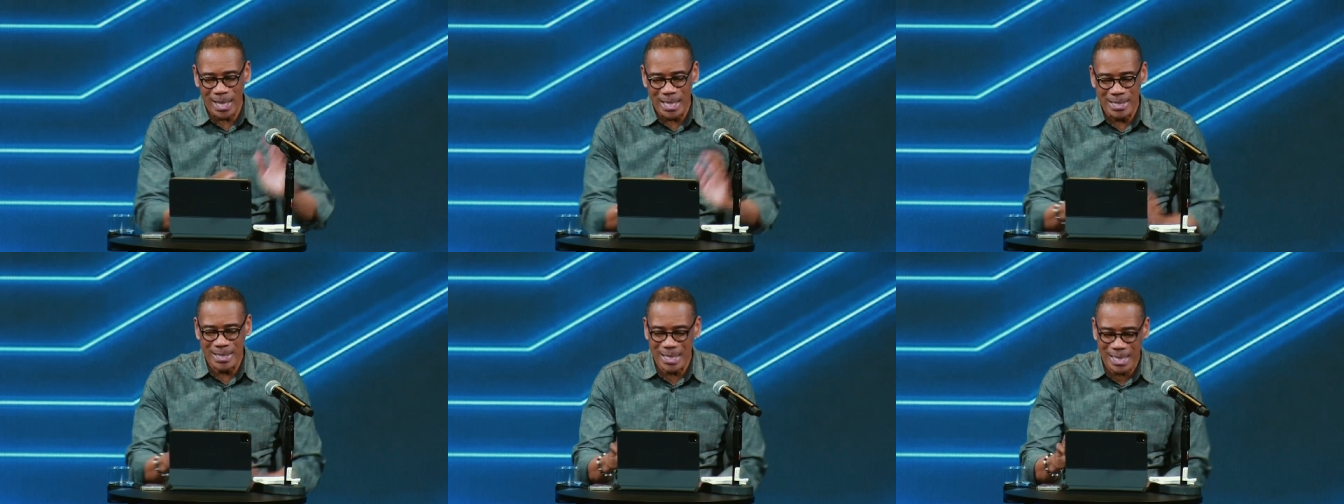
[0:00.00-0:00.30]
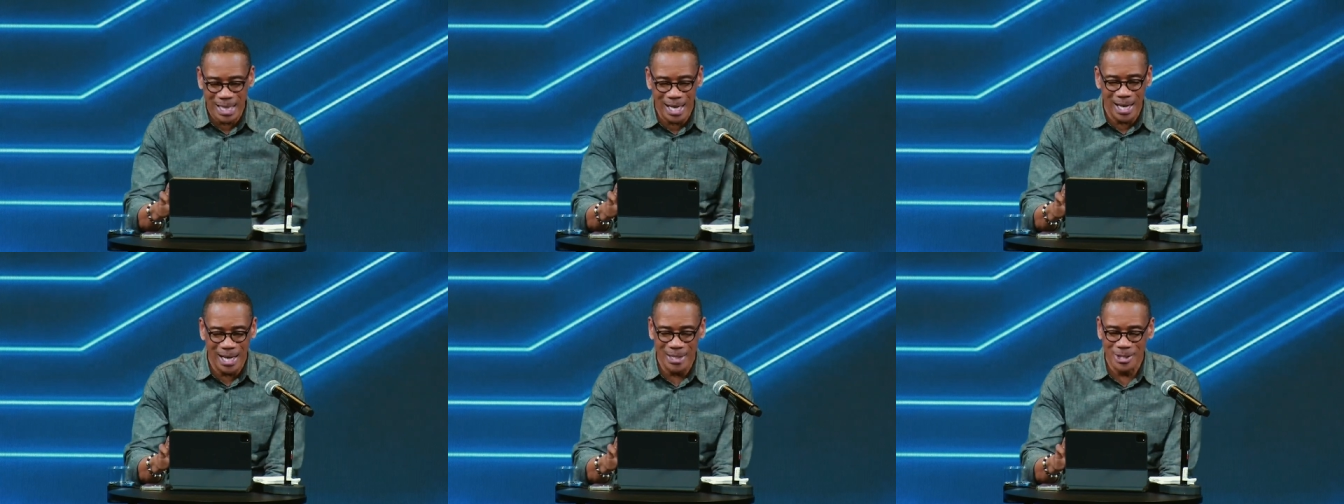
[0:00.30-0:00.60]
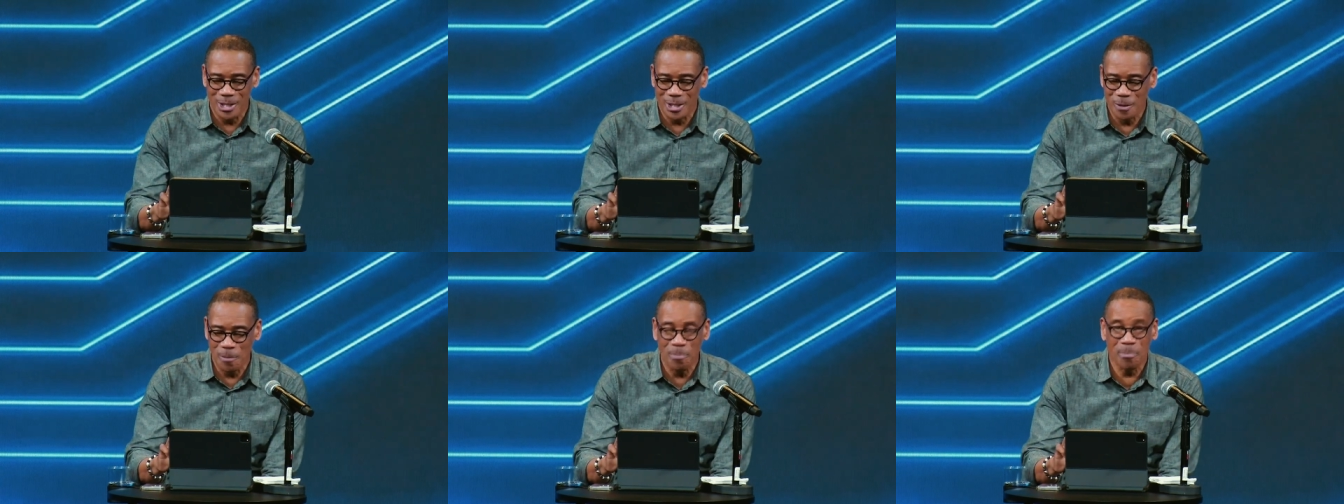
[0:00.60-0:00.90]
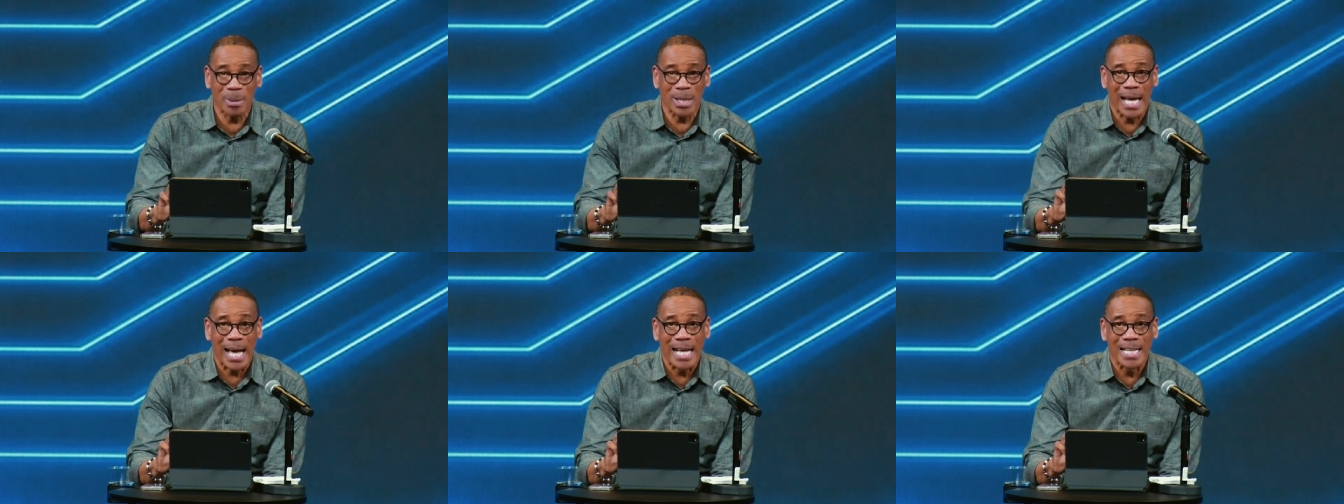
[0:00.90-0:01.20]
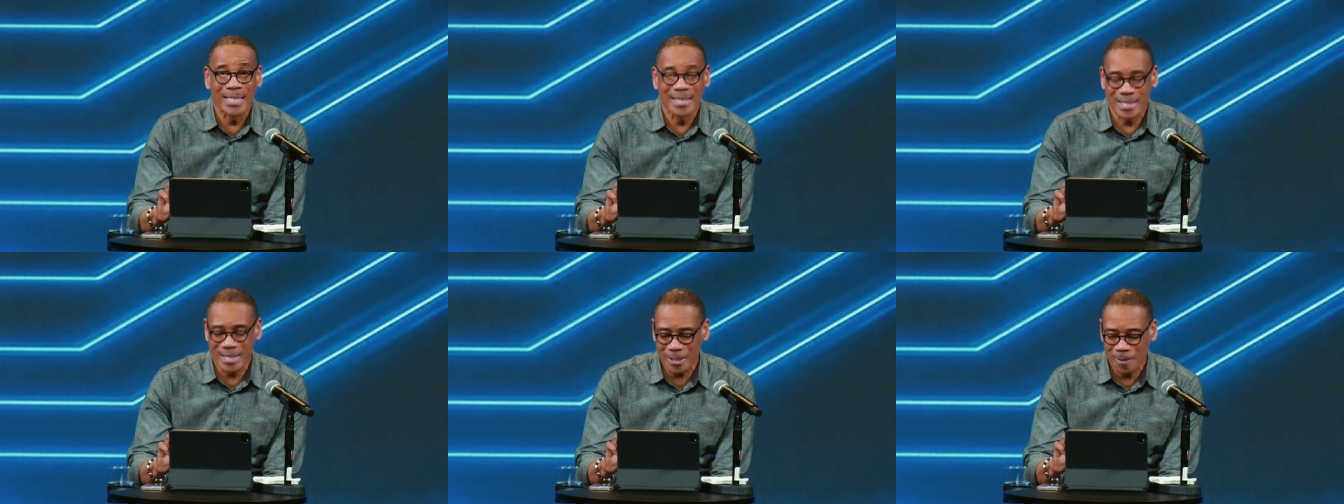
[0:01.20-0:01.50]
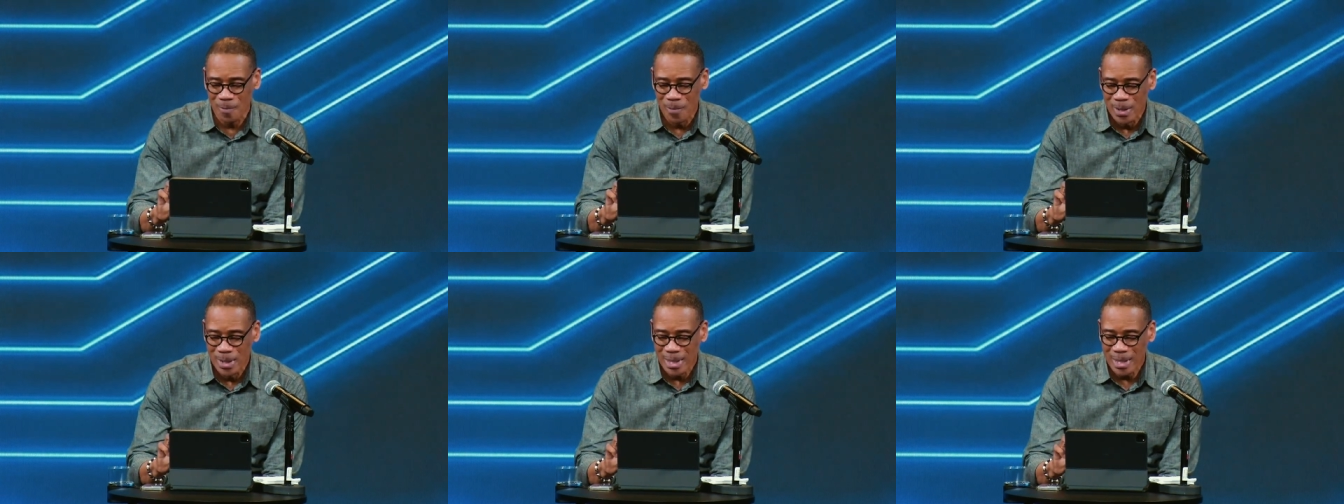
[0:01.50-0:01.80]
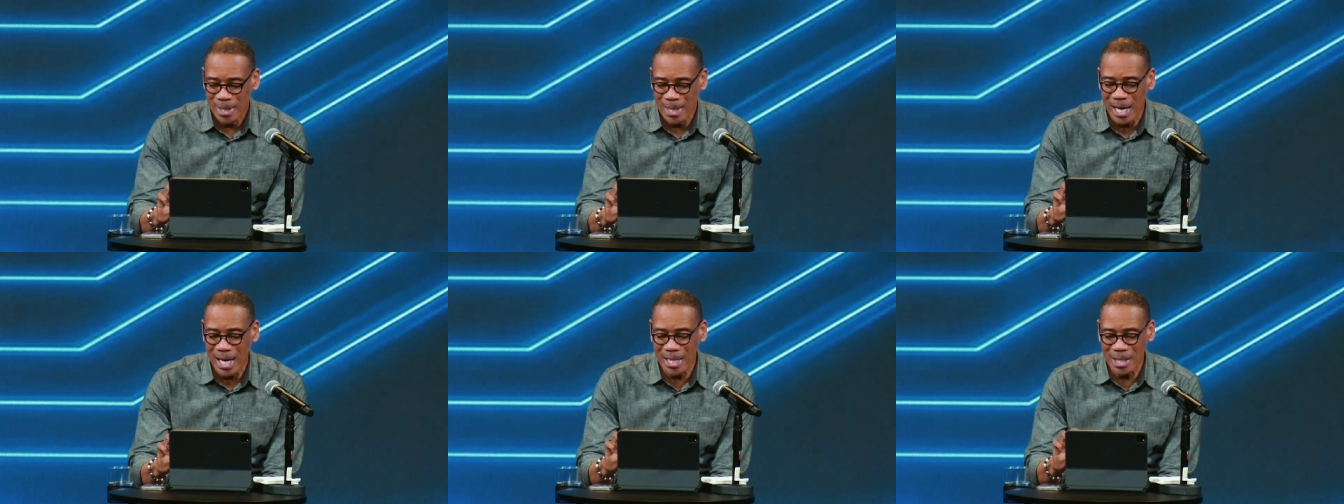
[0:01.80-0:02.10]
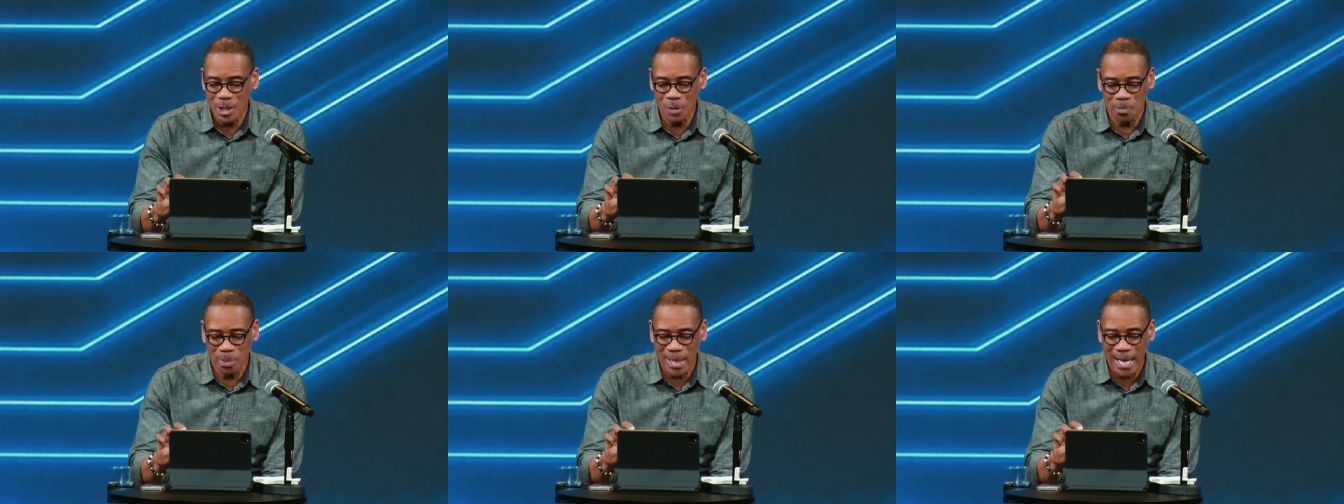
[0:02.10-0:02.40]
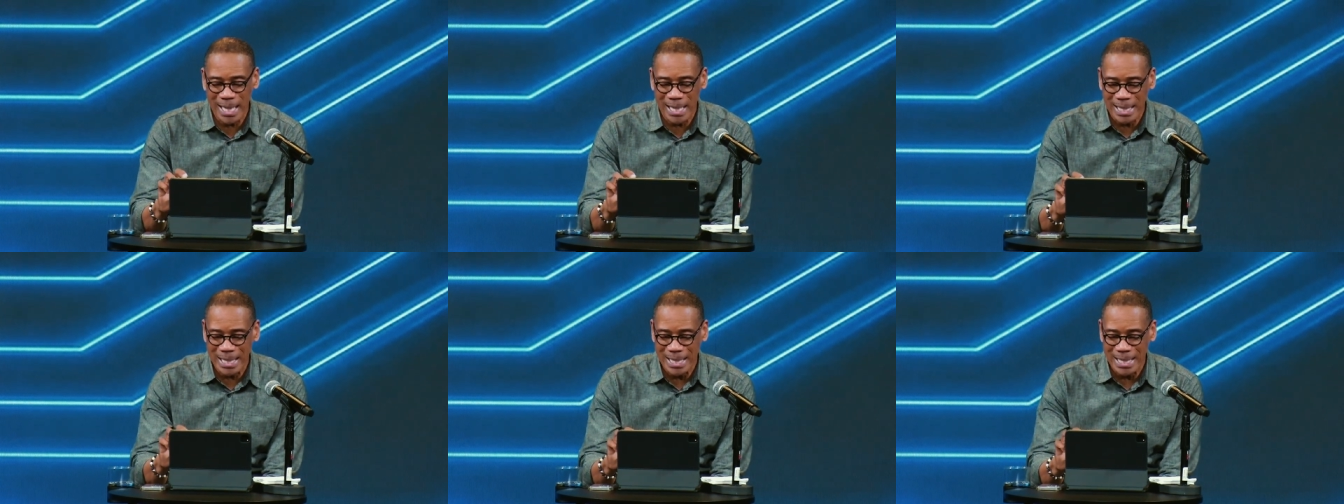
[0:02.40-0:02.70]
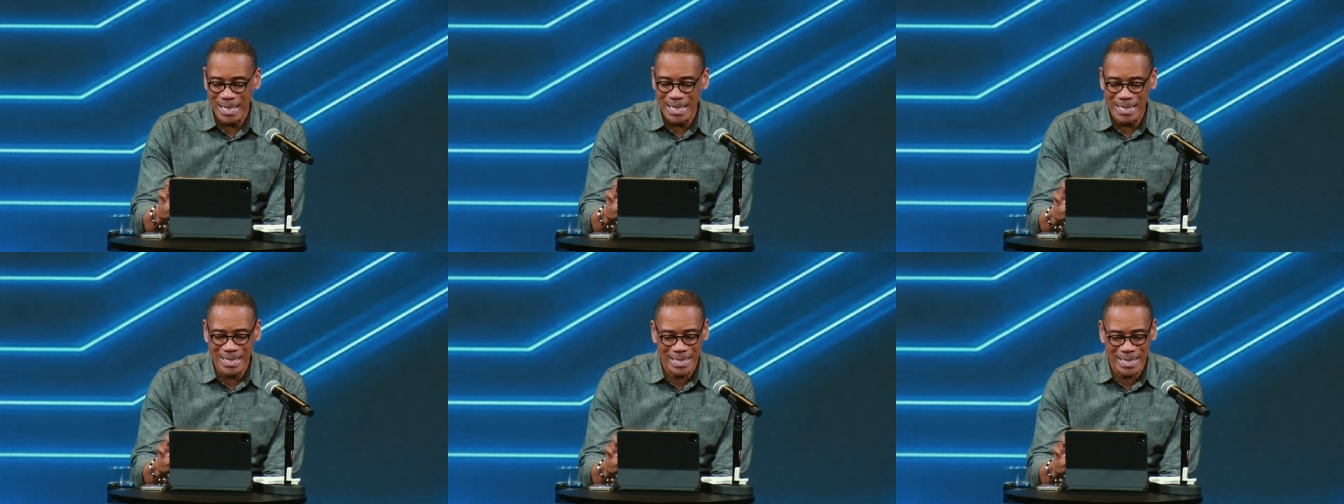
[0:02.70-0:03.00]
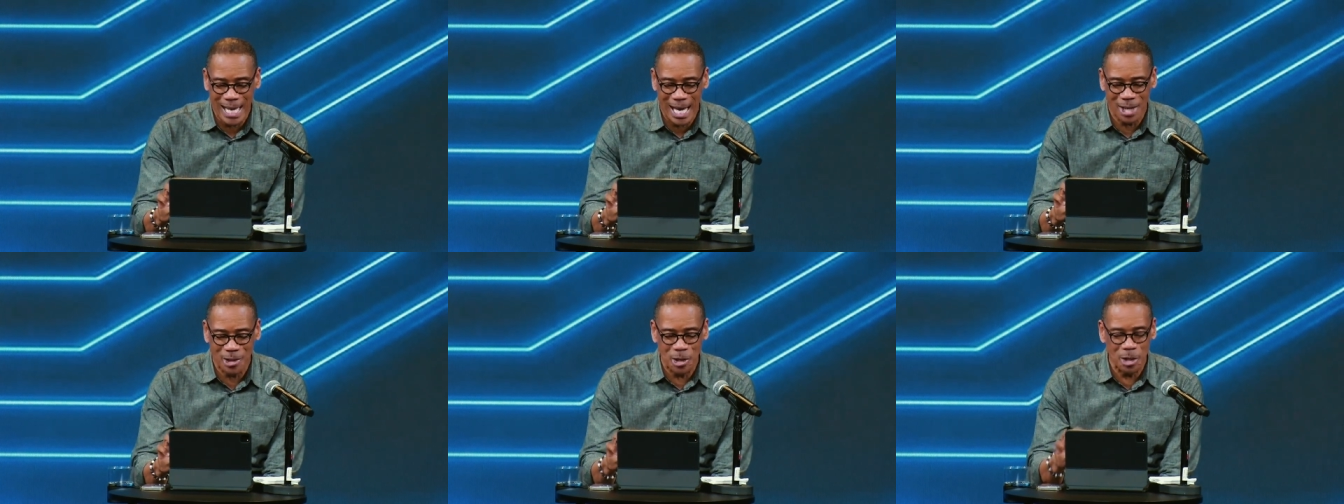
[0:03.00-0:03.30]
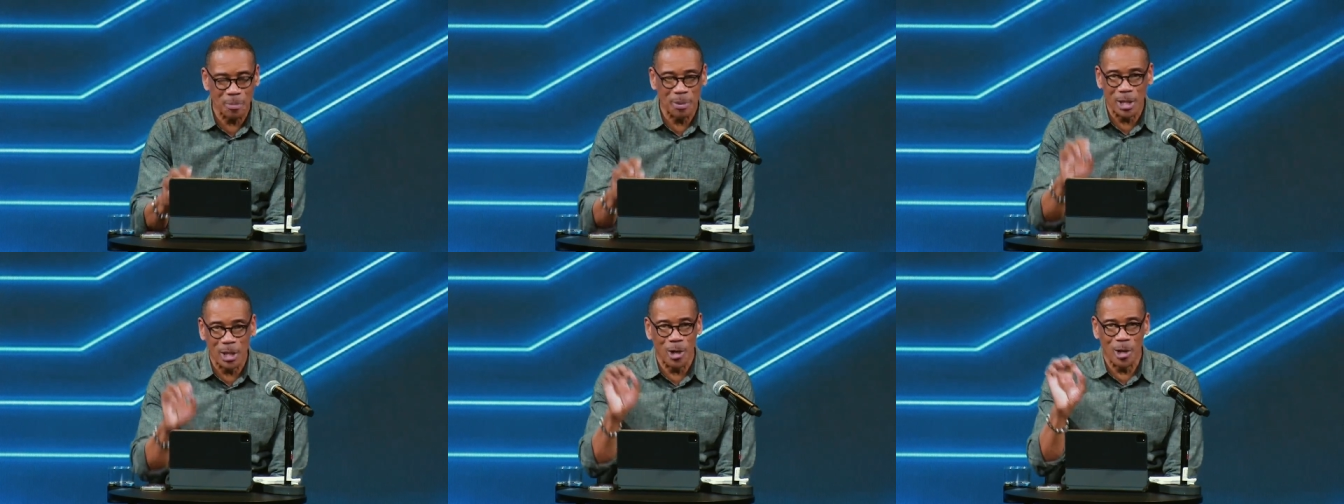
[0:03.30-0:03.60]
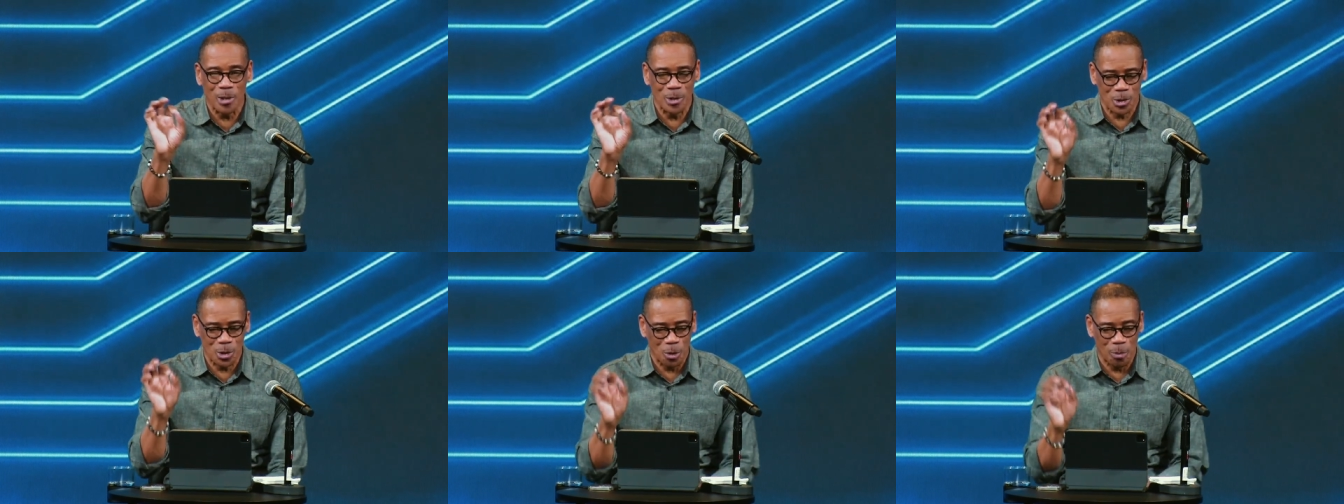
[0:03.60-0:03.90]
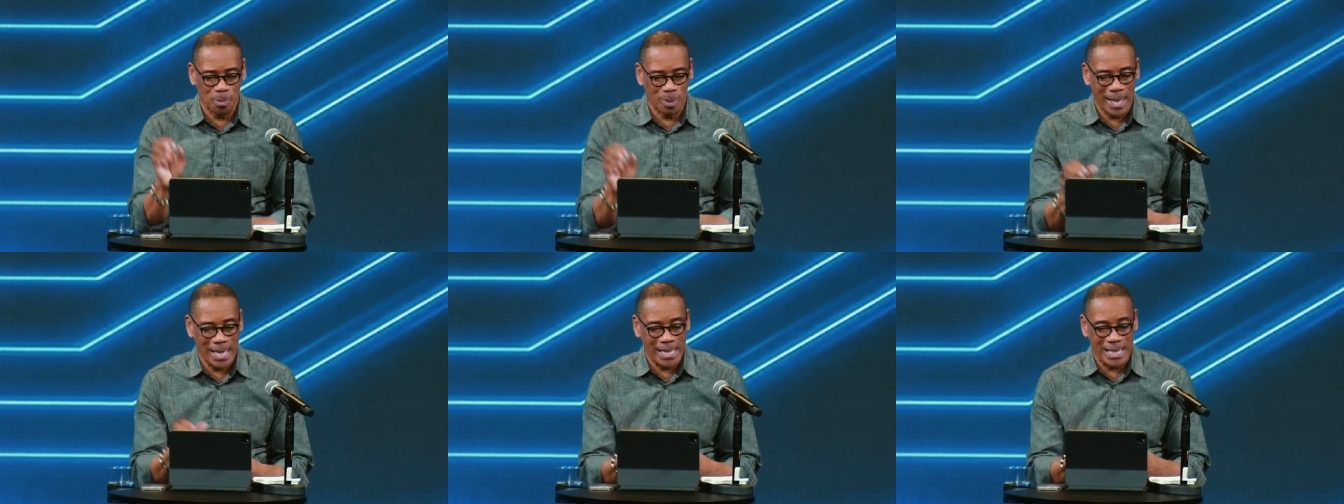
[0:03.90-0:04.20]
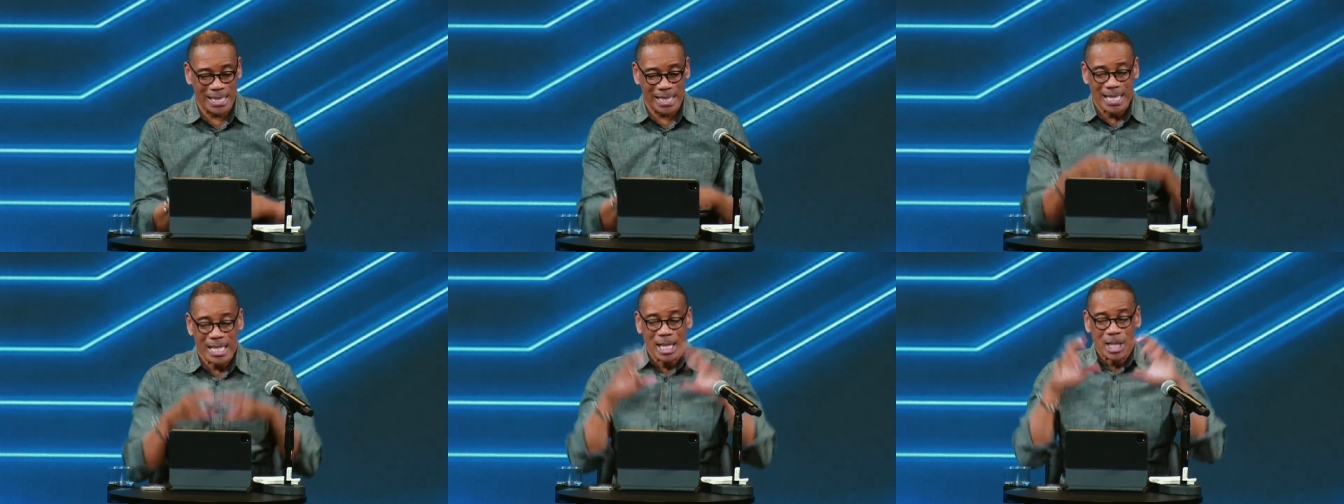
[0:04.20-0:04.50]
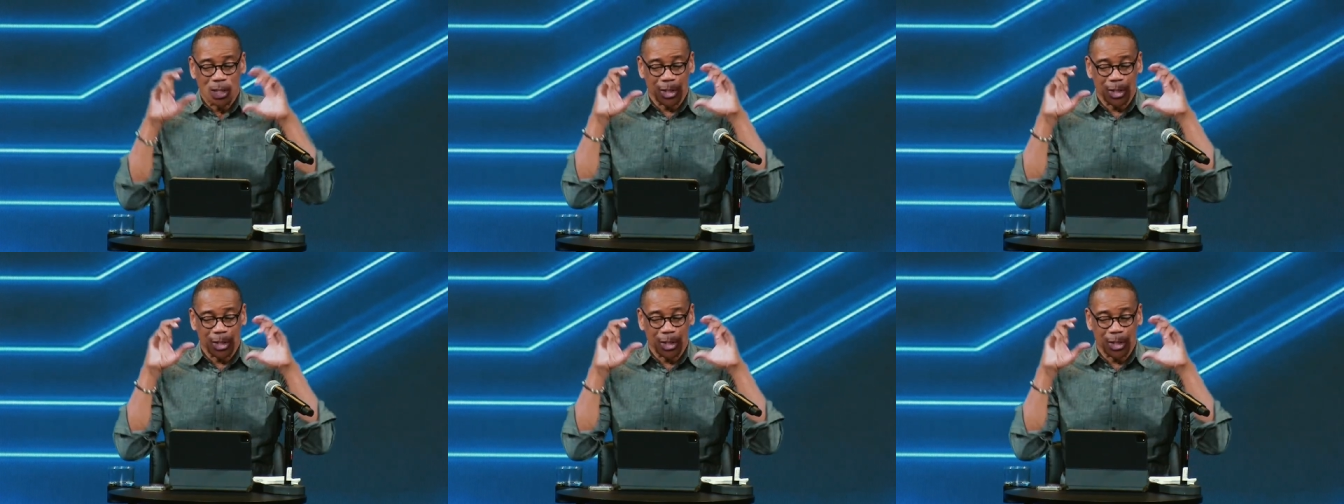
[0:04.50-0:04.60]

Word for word: it is God's plants. God has planted it. He scattered it, but He also planted it.